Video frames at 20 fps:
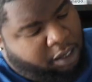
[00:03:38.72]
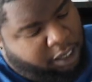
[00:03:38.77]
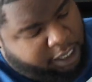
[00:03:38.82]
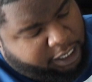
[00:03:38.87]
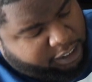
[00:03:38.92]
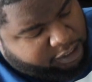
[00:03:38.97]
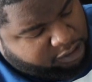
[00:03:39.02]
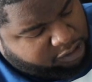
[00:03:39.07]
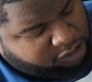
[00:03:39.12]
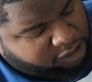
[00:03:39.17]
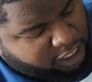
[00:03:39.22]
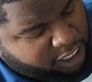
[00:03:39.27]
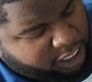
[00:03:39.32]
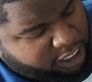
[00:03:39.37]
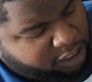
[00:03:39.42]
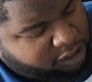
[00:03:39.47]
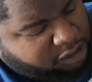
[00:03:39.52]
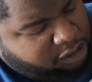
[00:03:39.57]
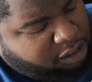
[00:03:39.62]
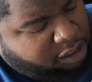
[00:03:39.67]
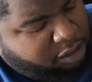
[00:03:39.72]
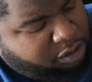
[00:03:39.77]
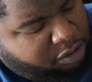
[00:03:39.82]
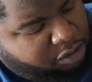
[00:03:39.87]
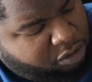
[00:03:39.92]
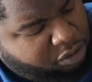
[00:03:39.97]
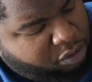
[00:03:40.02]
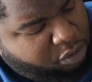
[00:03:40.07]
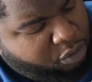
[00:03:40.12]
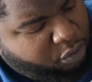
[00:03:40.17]
It says
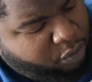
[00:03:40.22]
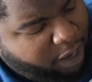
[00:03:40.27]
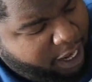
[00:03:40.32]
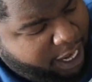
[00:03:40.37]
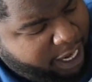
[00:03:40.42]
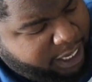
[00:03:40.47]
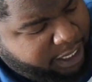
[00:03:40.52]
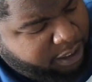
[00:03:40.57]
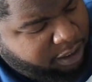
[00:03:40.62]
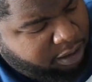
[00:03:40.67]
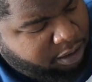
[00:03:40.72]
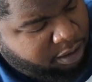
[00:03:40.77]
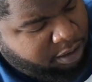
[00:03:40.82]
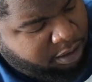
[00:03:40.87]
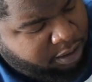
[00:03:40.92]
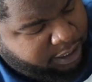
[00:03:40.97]
two-way